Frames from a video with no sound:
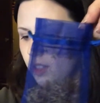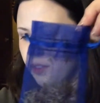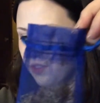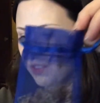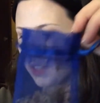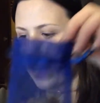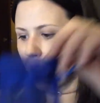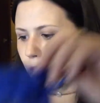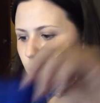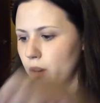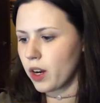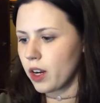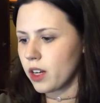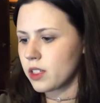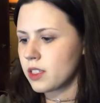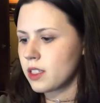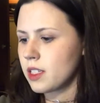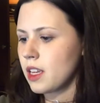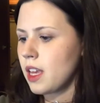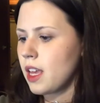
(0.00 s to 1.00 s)

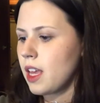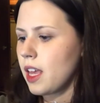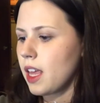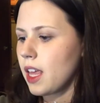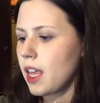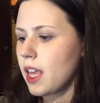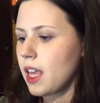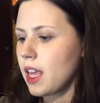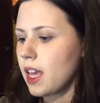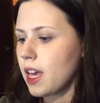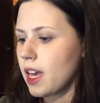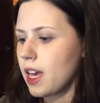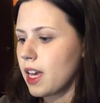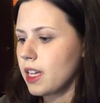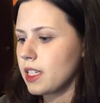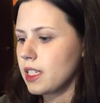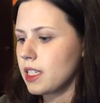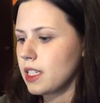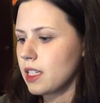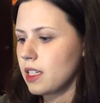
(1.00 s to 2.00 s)
flowers
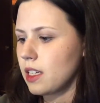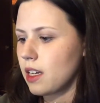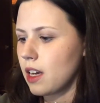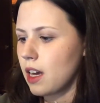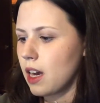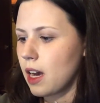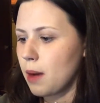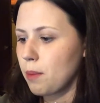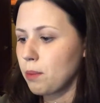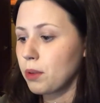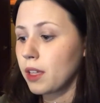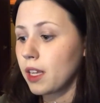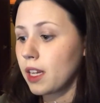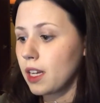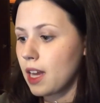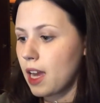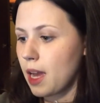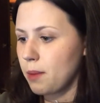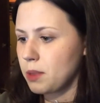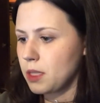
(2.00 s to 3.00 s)
and plain
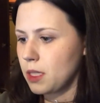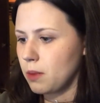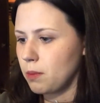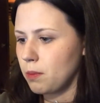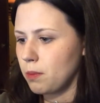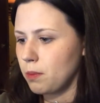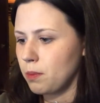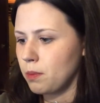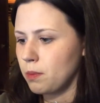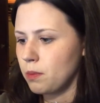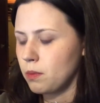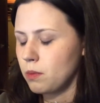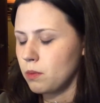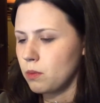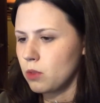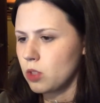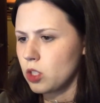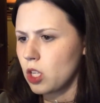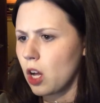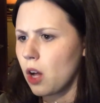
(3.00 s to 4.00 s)
Epsom
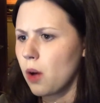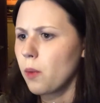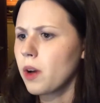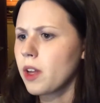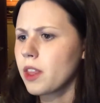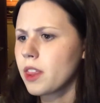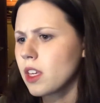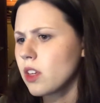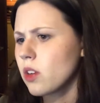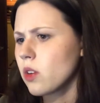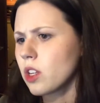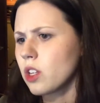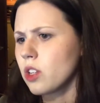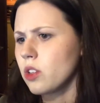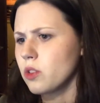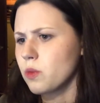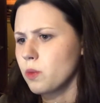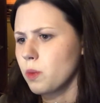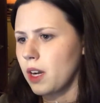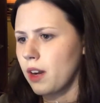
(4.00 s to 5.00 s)
salt. Well, I think you can
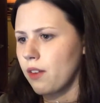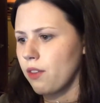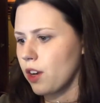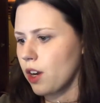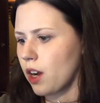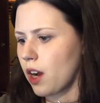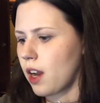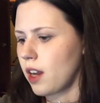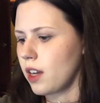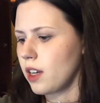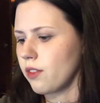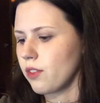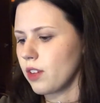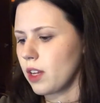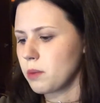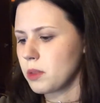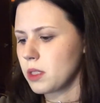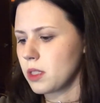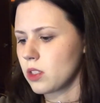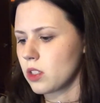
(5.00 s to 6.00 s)
use whatever kind of
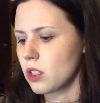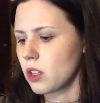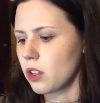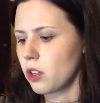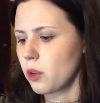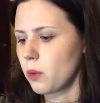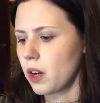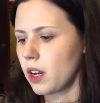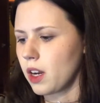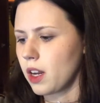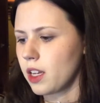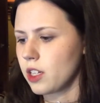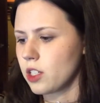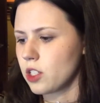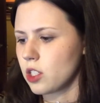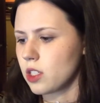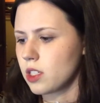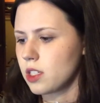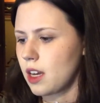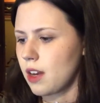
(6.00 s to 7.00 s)
Epsom salt you want. I
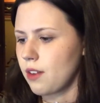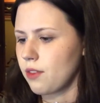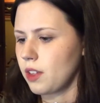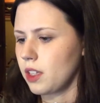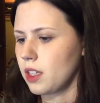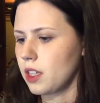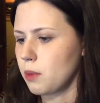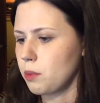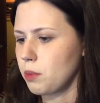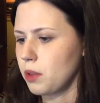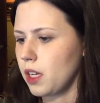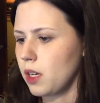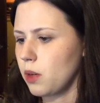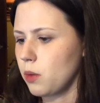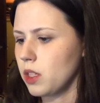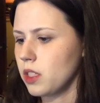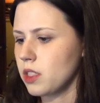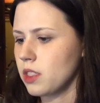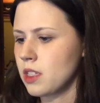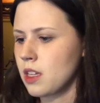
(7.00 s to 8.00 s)
just have like the plain
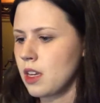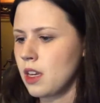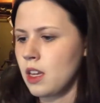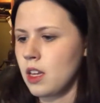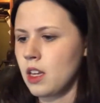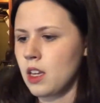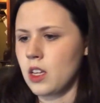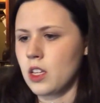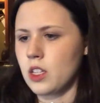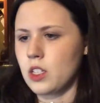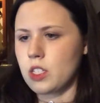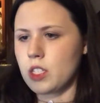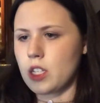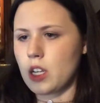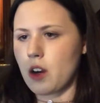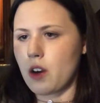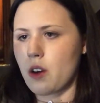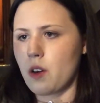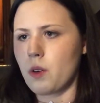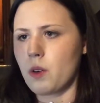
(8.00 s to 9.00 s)
ones.
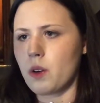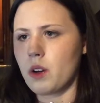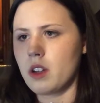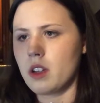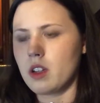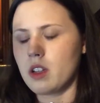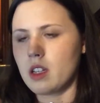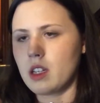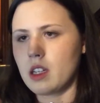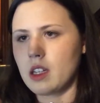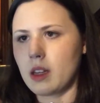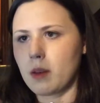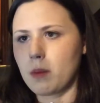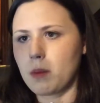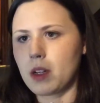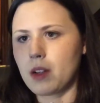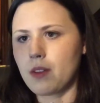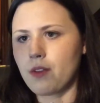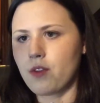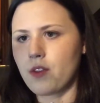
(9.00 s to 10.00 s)
So I'm
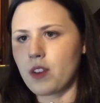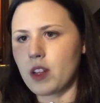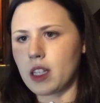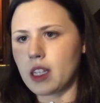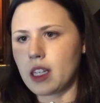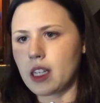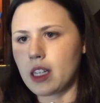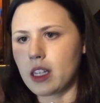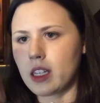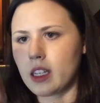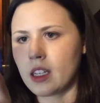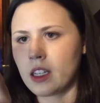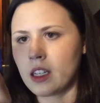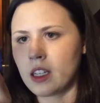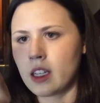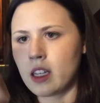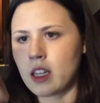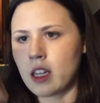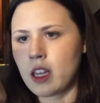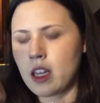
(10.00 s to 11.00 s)
going to fill it
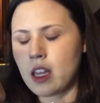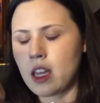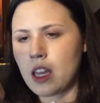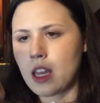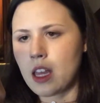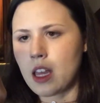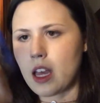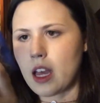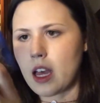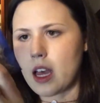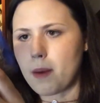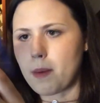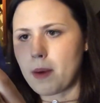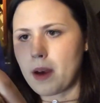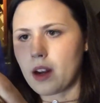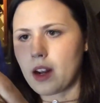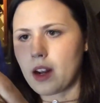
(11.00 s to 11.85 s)
about